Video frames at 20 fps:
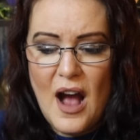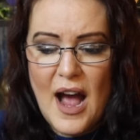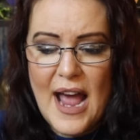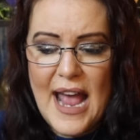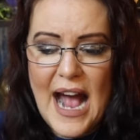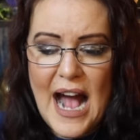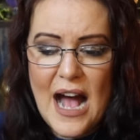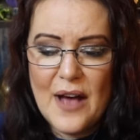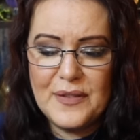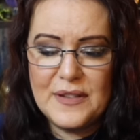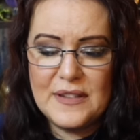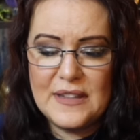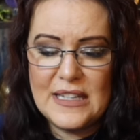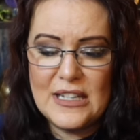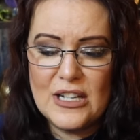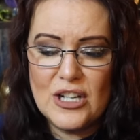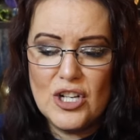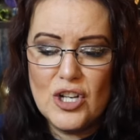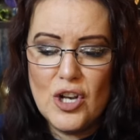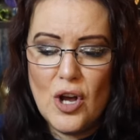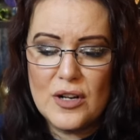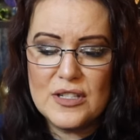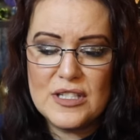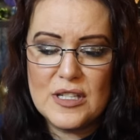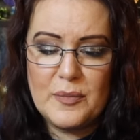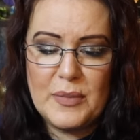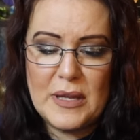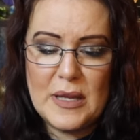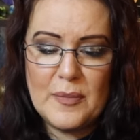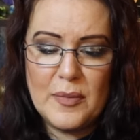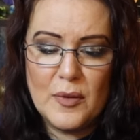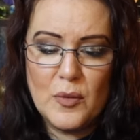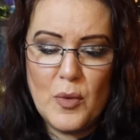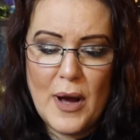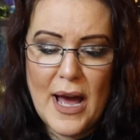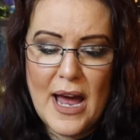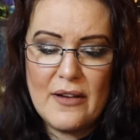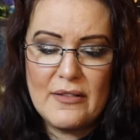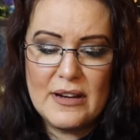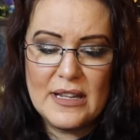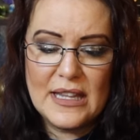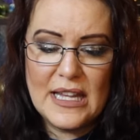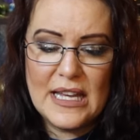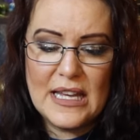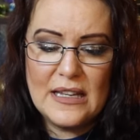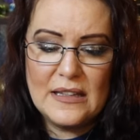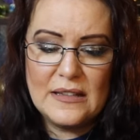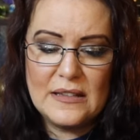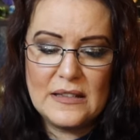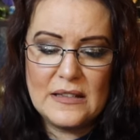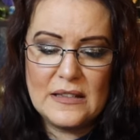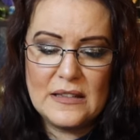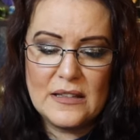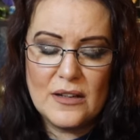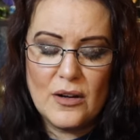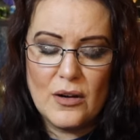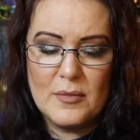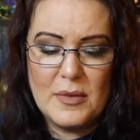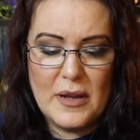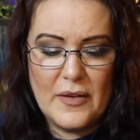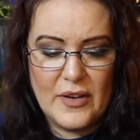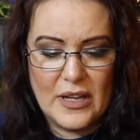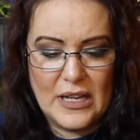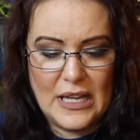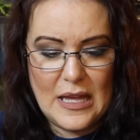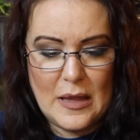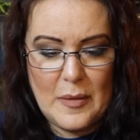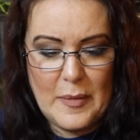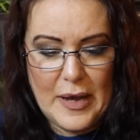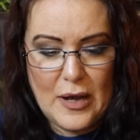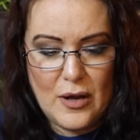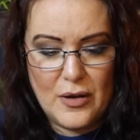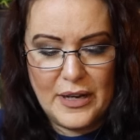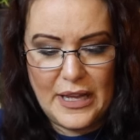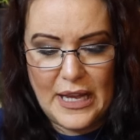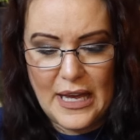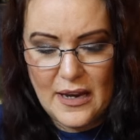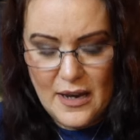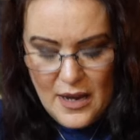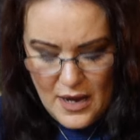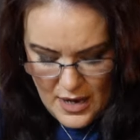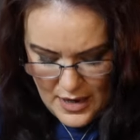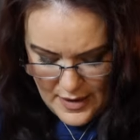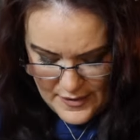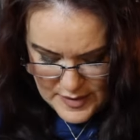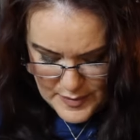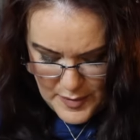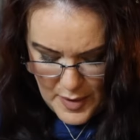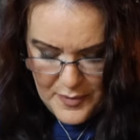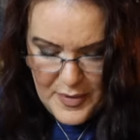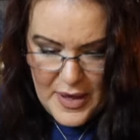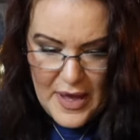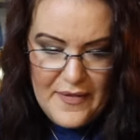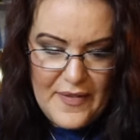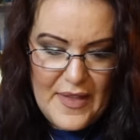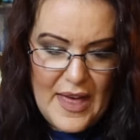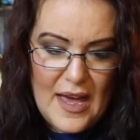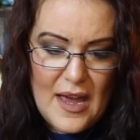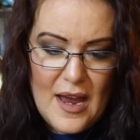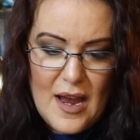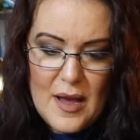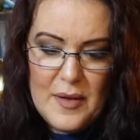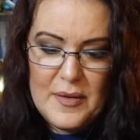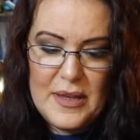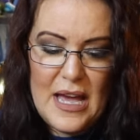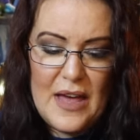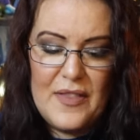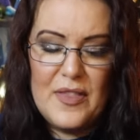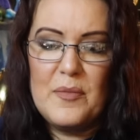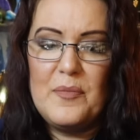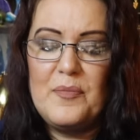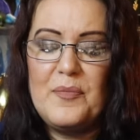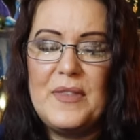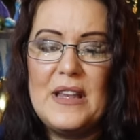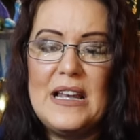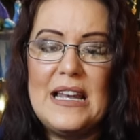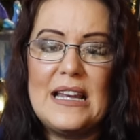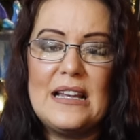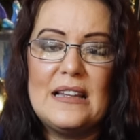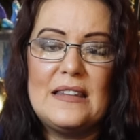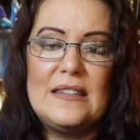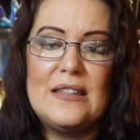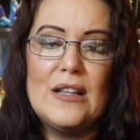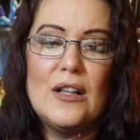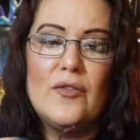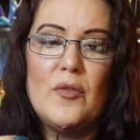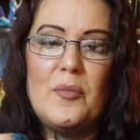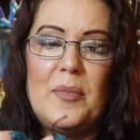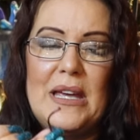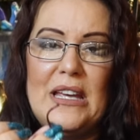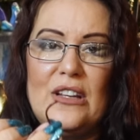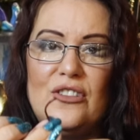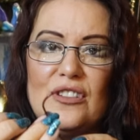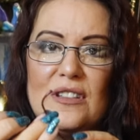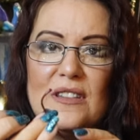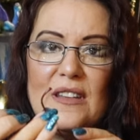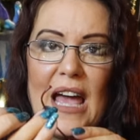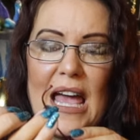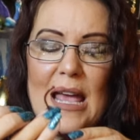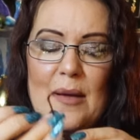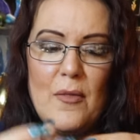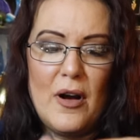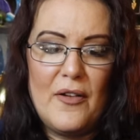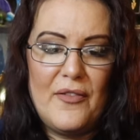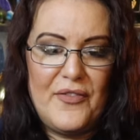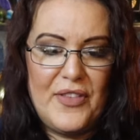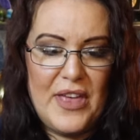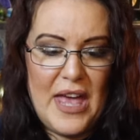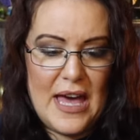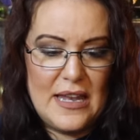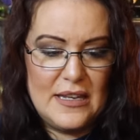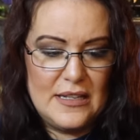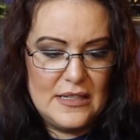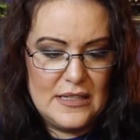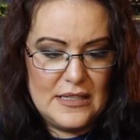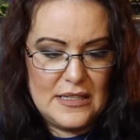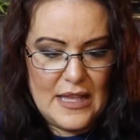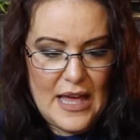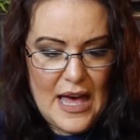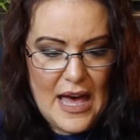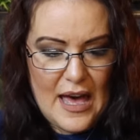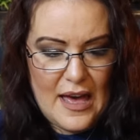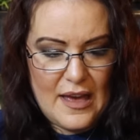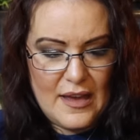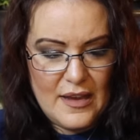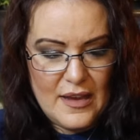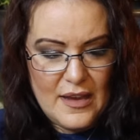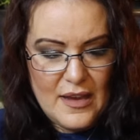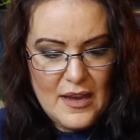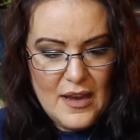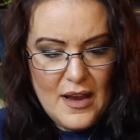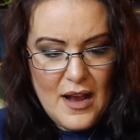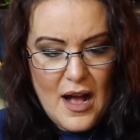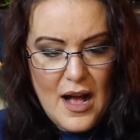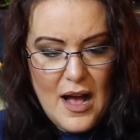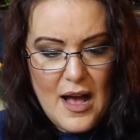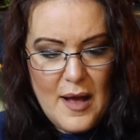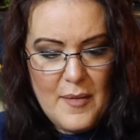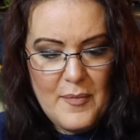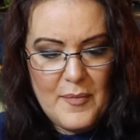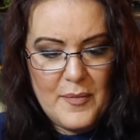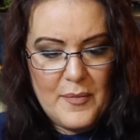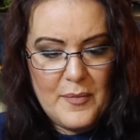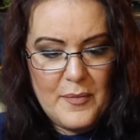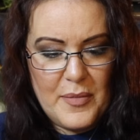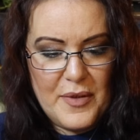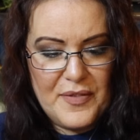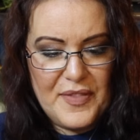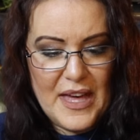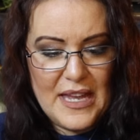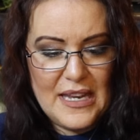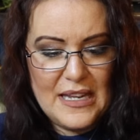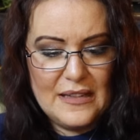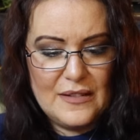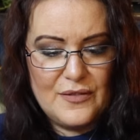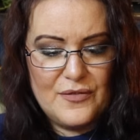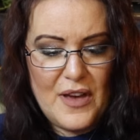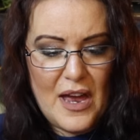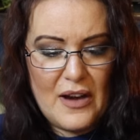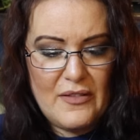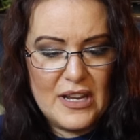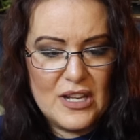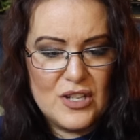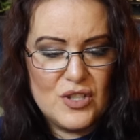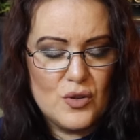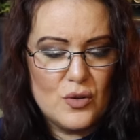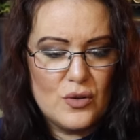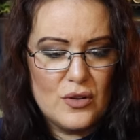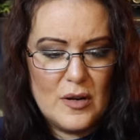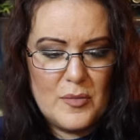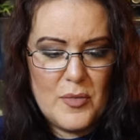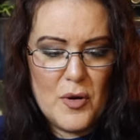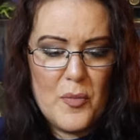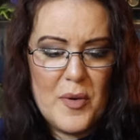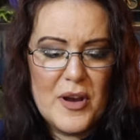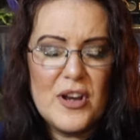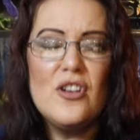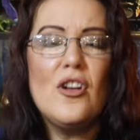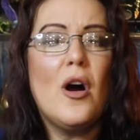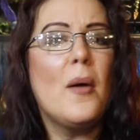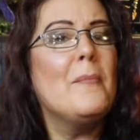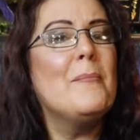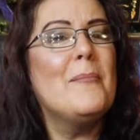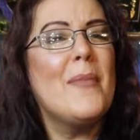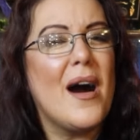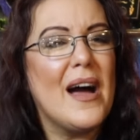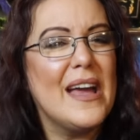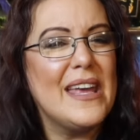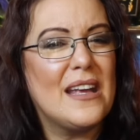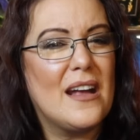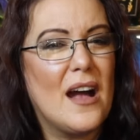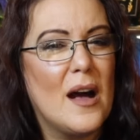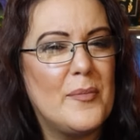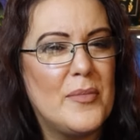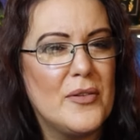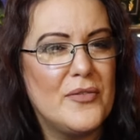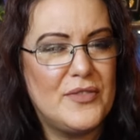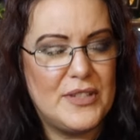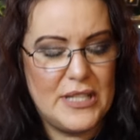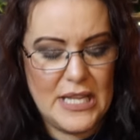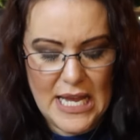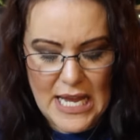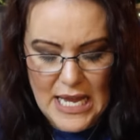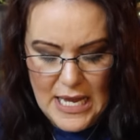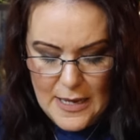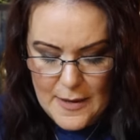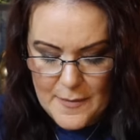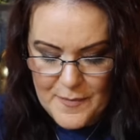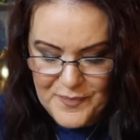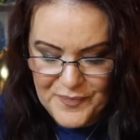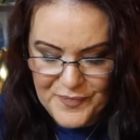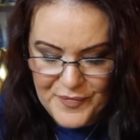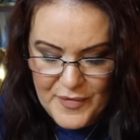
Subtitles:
I have seen a lot of people wearing these. Oh, I'm never going to get that back on again. I have to pop that in there. Yeah, the little silver bead just came off the end there. But that is very adorable, but not my cup of tea.